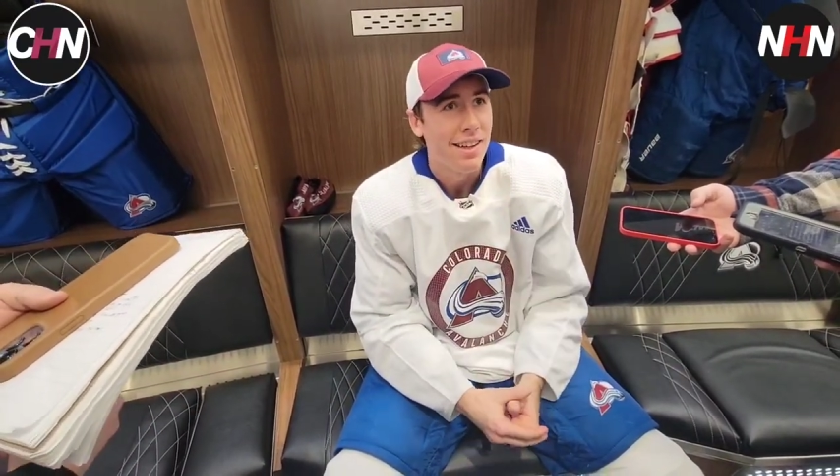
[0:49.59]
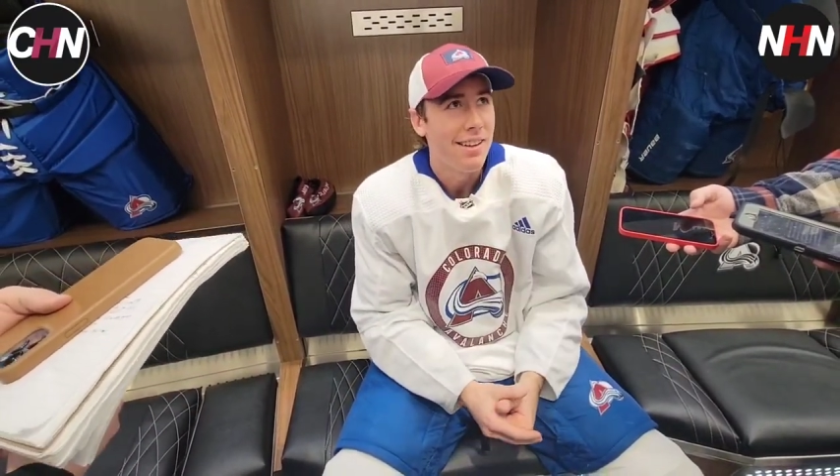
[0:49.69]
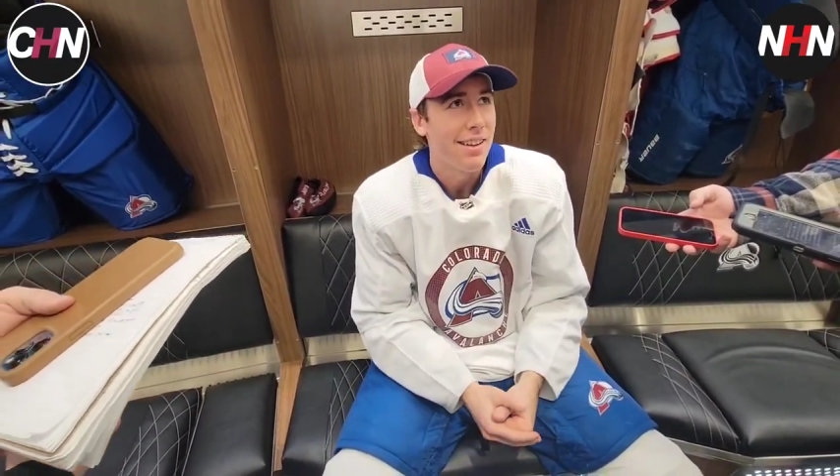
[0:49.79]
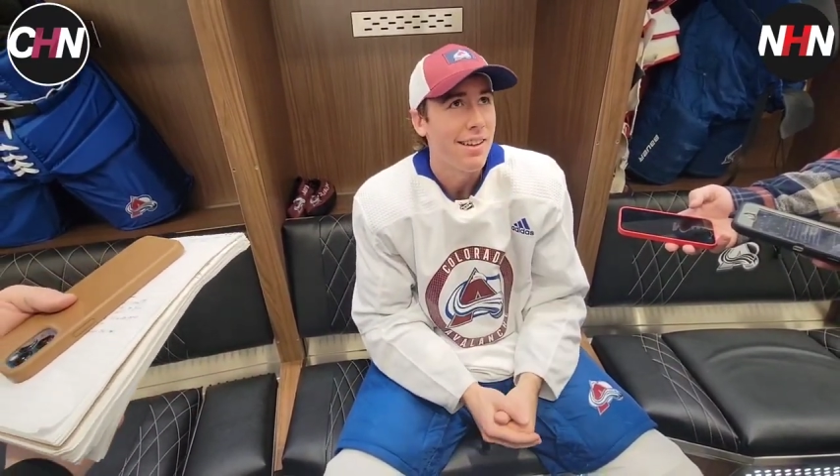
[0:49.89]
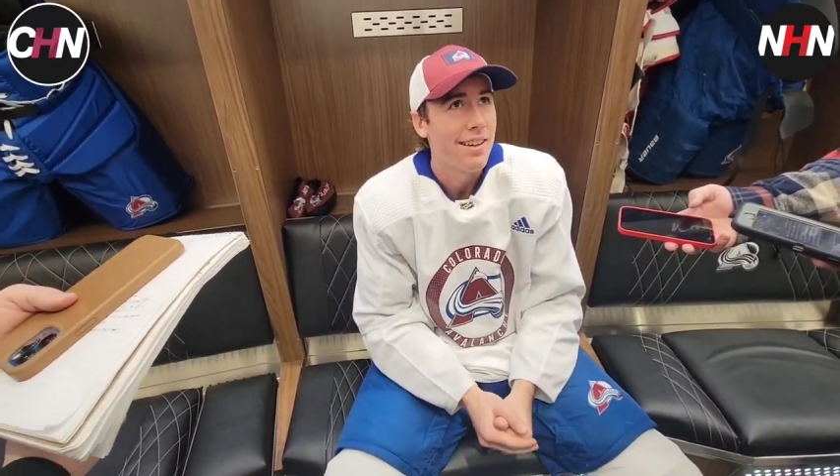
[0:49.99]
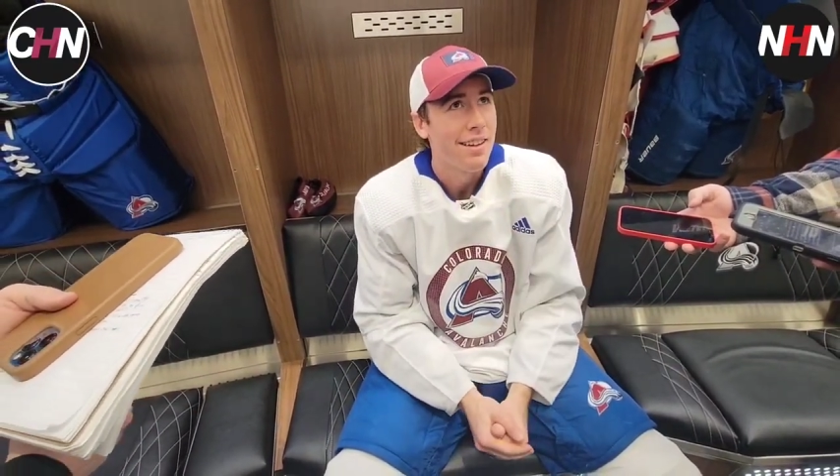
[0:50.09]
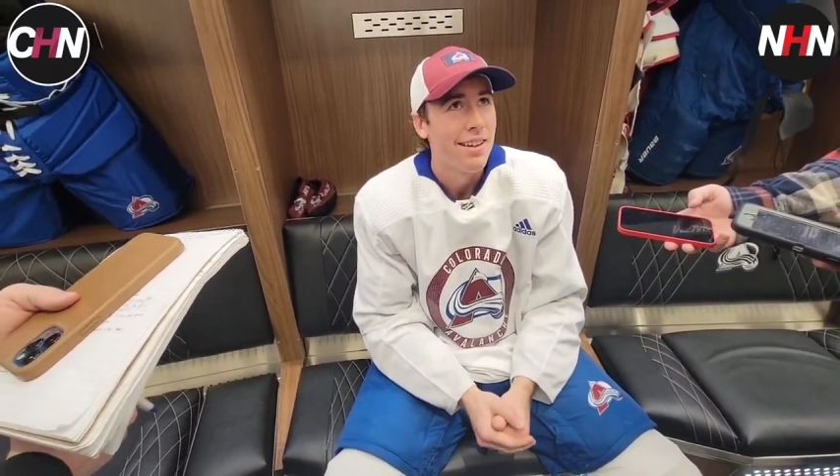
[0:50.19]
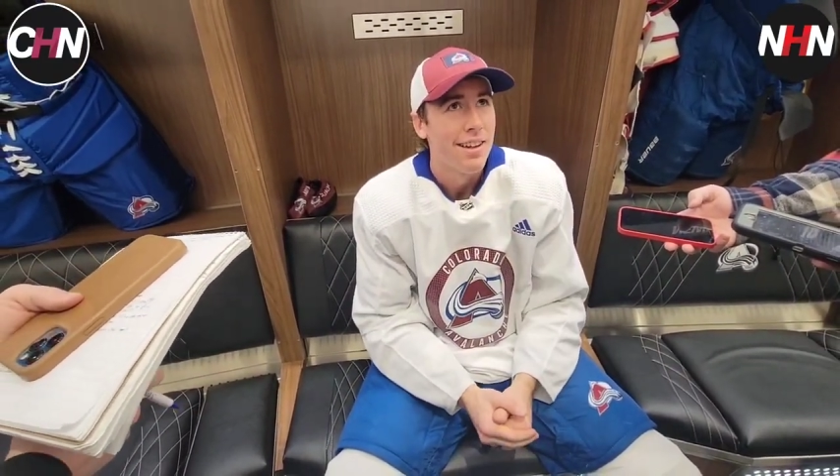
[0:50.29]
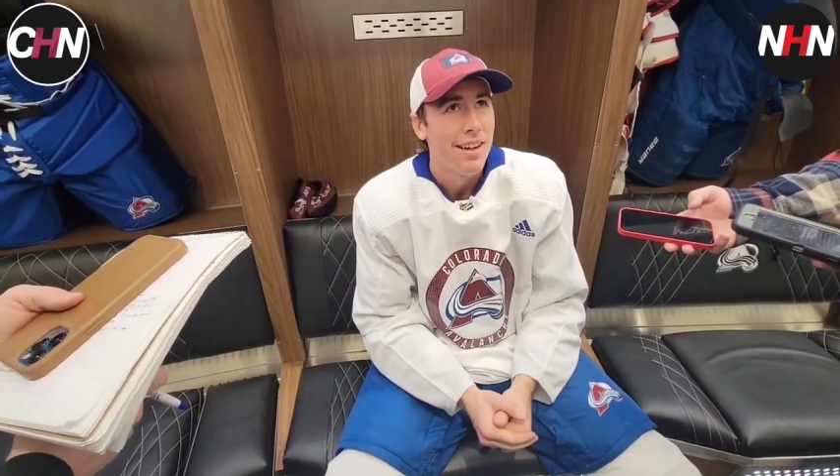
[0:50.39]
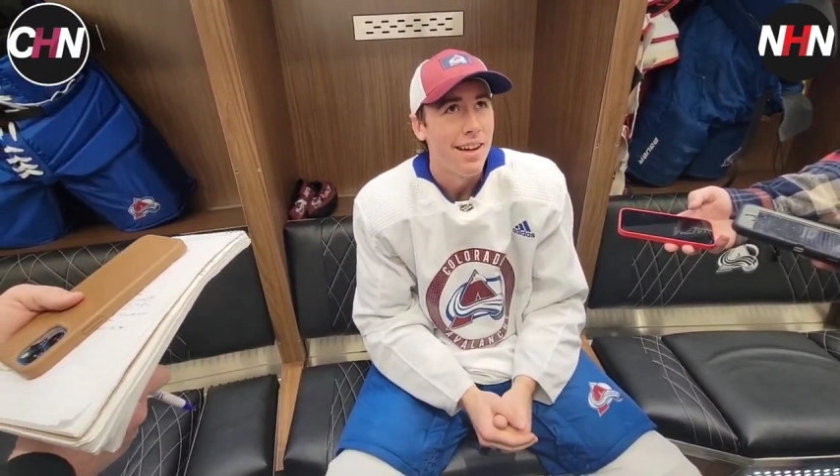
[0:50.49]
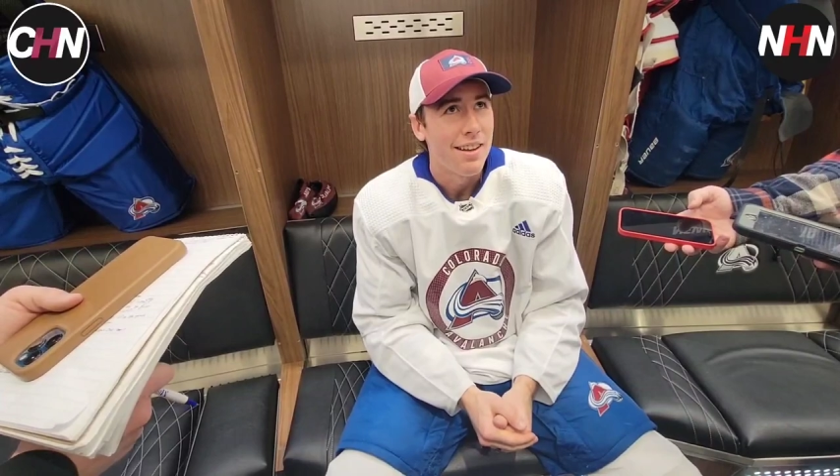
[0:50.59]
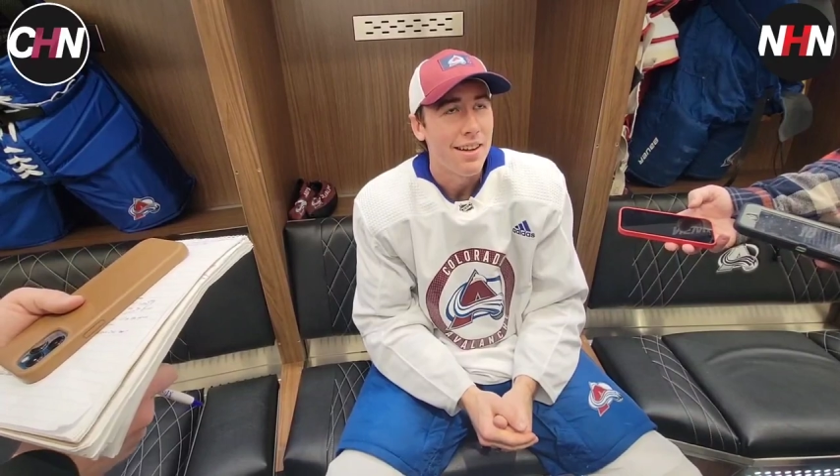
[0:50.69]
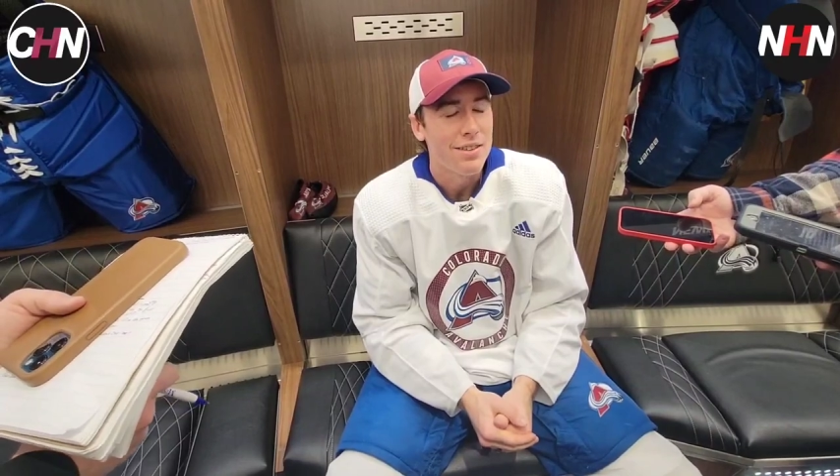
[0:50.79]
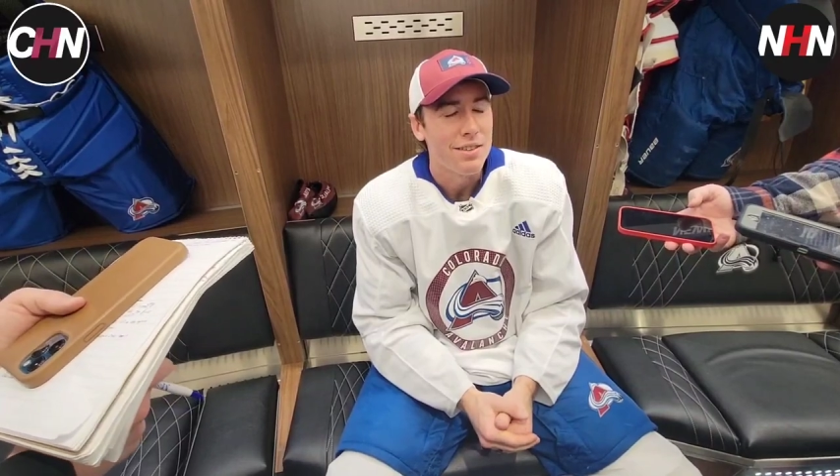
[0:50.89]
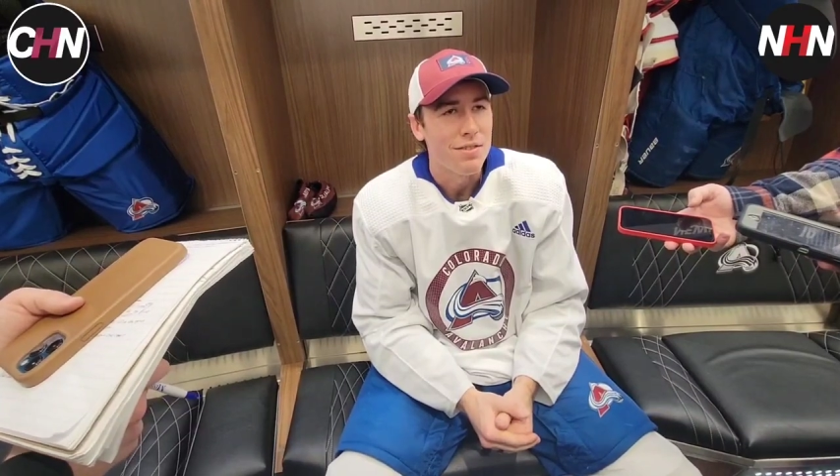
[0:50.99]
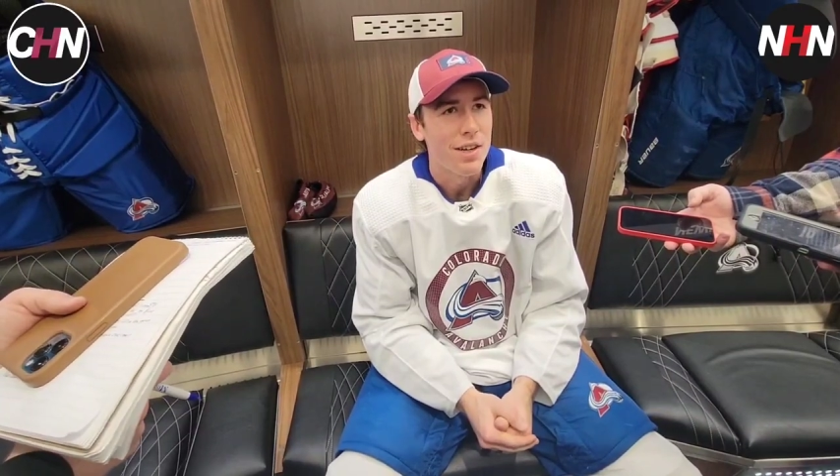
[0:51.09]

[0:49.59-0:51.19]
I think I think I was a